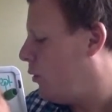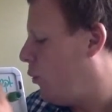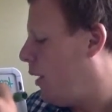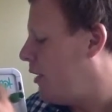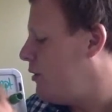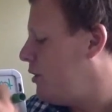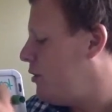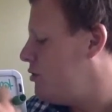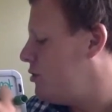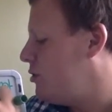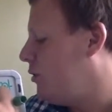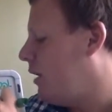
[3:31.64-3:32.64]
Where do
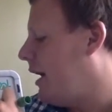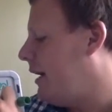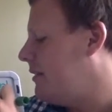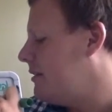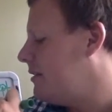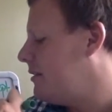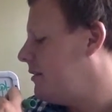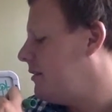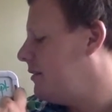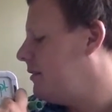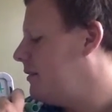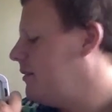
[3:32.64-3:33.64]
those 2 lines
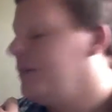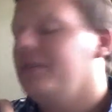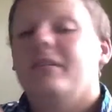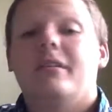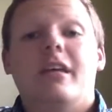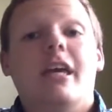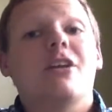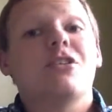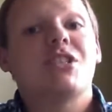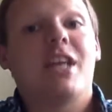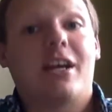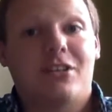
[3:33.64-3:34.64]

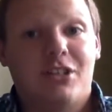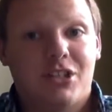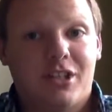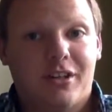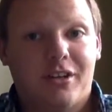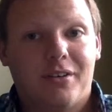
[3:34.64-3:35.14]
intersect each other?